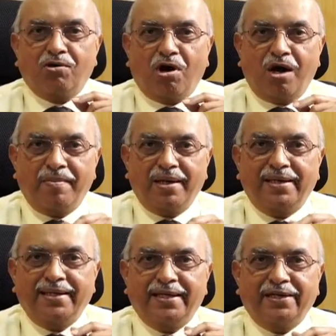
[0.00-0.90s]

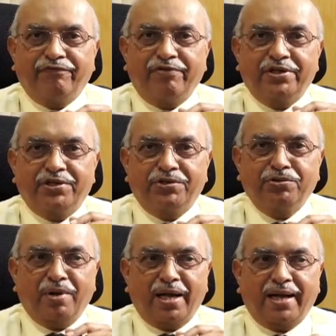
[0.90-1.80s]
Commonly referred
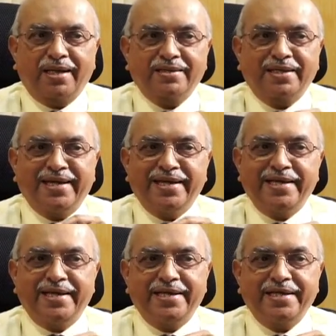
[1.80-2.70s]
to as
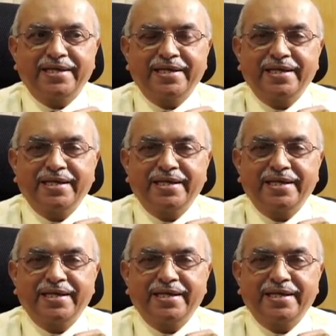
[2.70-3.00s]
ED,